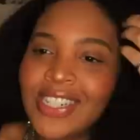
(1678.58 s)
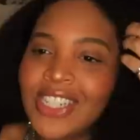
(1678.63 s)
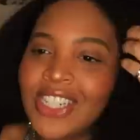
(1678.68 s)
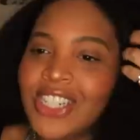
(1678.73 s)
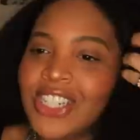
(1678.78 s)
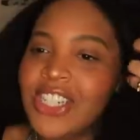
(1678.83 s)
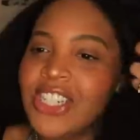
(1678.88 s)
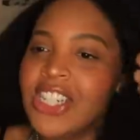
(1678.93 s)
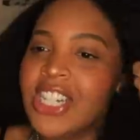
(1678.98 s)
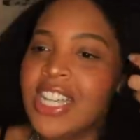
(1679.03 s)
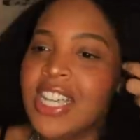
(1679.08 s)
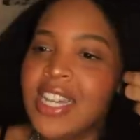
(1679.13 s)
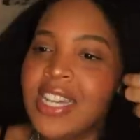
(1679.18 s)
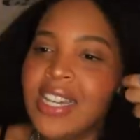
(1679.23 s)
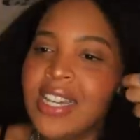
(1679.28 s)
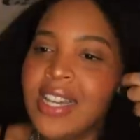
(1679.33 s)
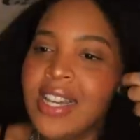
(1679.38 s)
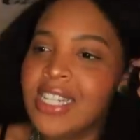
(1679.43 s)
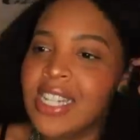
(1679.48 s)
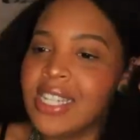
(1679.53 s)

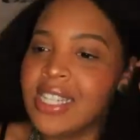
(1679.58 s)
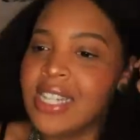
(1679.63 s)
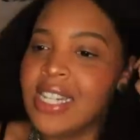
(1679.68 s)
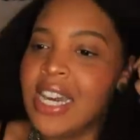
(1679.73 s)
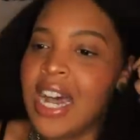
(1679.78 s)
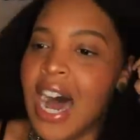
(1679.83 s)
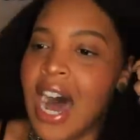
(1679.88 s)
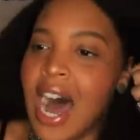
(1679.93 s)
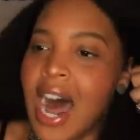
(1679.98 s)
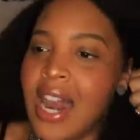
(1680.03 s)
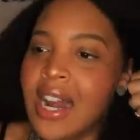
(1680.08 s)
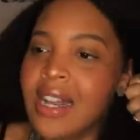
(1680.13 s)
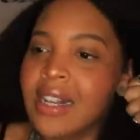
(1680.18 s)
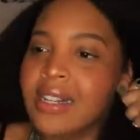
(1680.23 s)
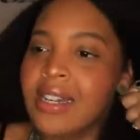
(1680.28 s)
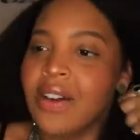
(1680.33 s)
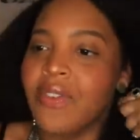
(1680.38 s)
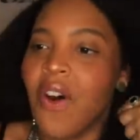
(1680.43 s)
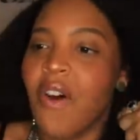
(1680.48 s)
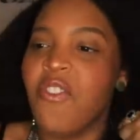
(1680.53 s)
She does not
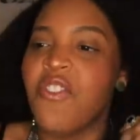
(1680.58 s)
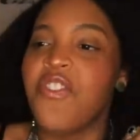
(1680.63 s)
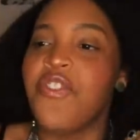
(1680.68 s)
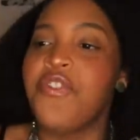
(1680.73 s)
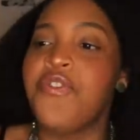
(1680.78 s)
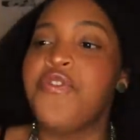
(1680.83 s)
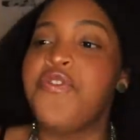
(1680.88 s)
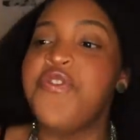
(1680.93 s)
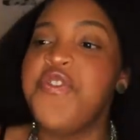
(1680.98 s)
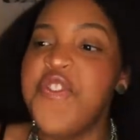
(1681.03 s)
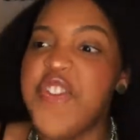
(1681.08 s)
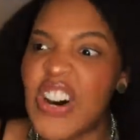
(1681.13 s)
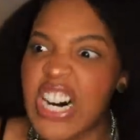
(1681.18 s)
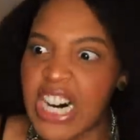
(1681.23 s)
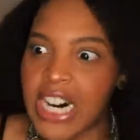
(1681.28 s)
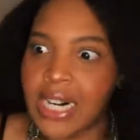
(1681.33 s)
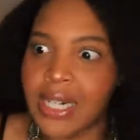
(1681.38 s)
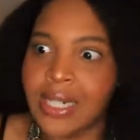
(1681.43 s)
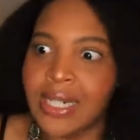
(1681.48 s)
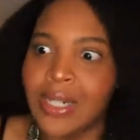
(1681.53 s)
give a
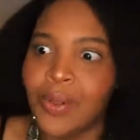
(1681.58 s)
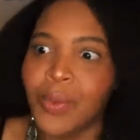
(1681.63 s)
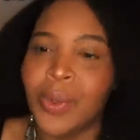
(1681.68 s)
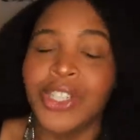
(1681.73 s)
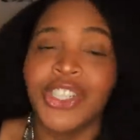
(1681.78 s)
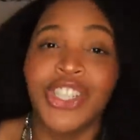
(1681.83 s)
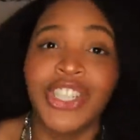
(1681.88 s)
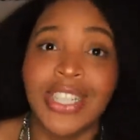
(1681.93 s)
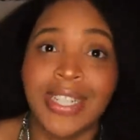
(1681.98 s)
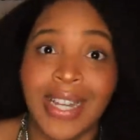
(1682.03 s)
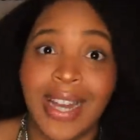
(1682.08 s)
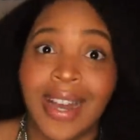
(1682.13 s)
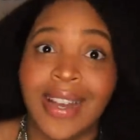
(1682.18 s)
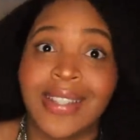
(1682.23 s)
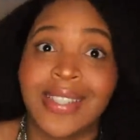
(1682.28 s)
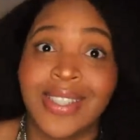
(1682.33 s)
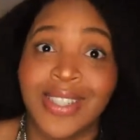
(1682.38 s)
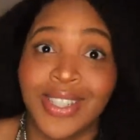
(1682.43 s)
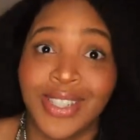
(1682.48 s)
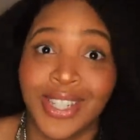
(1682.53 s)
fuck what she
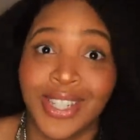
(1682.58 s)
has to